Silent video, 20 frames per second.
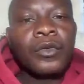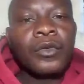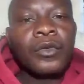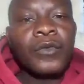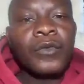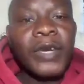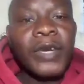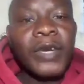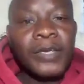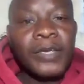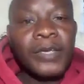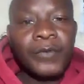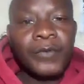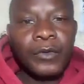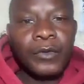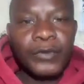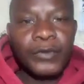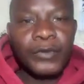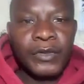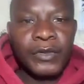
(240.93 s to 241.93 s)
wa
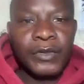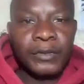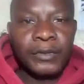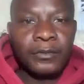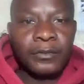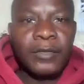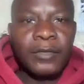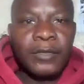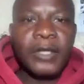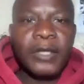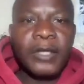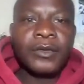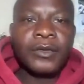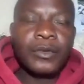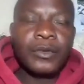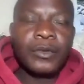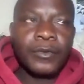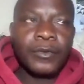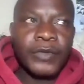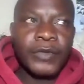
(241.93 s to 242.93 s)
involved ma youth
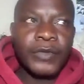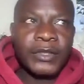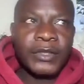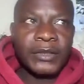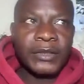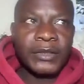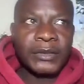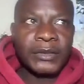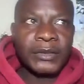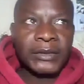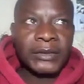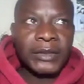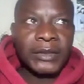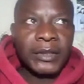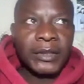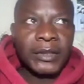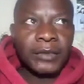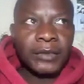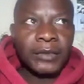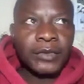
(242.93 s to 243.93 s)
conferences
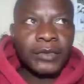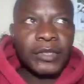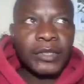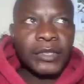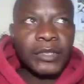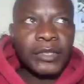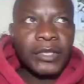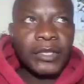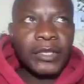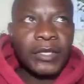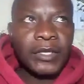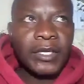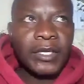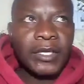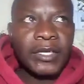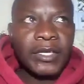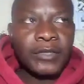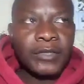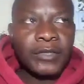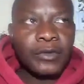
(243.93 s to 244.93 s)
kuti
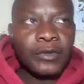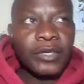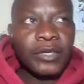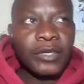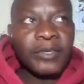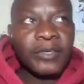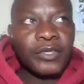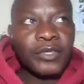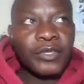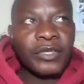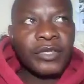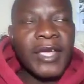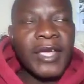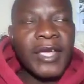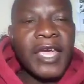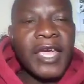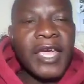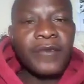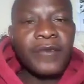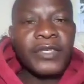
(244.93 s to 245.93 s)
lisa wano ta make sure
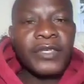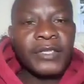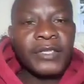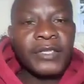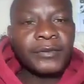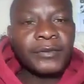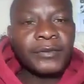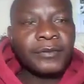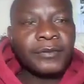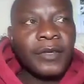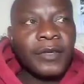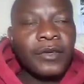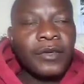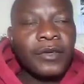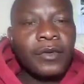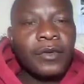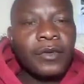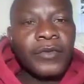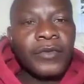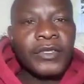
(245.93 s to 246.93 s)
every
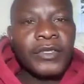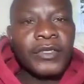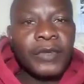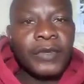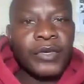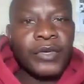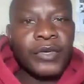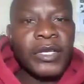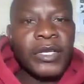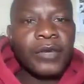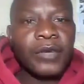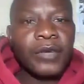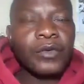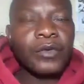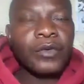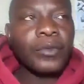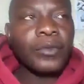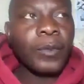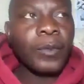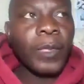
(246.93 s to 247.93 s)
conference wano enda koko.
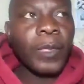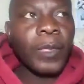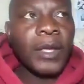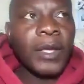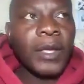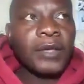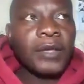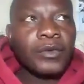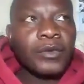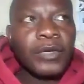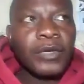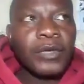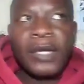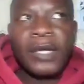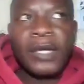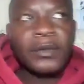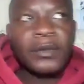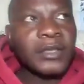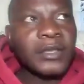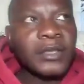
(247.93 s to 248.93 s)
So yeah,
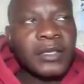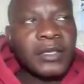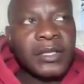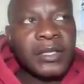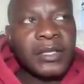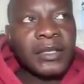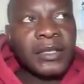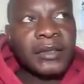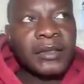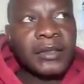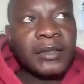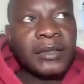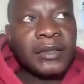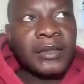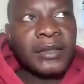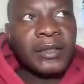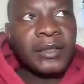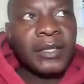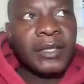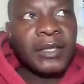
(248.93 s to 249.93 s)
generally
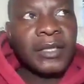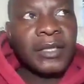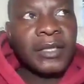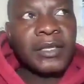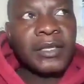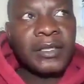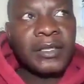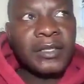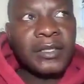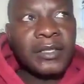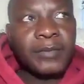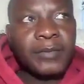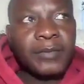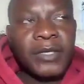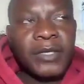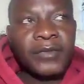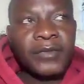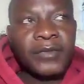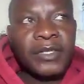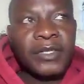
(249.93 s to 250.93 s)
I think it
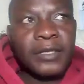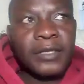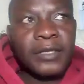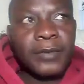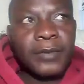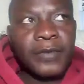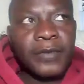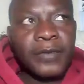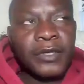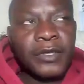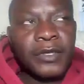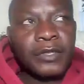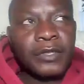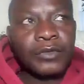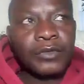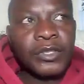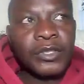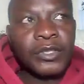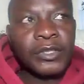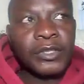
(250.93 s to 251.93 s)
benefited perfectly
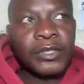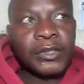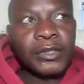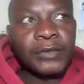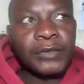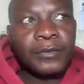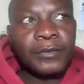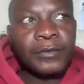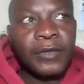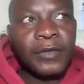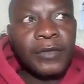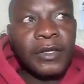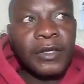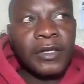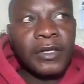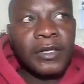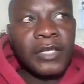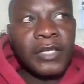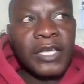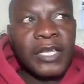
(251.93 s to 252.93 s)
kuti
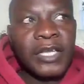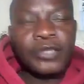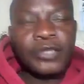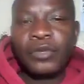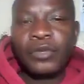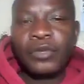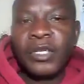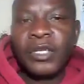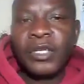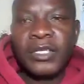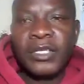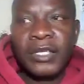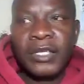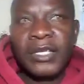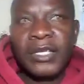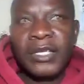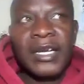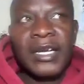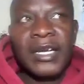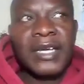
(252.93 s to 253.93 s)
yaka showcase and
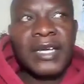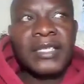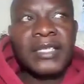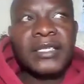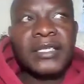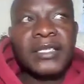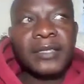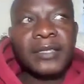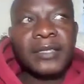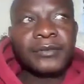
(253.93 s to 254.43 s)
yaka ratitsa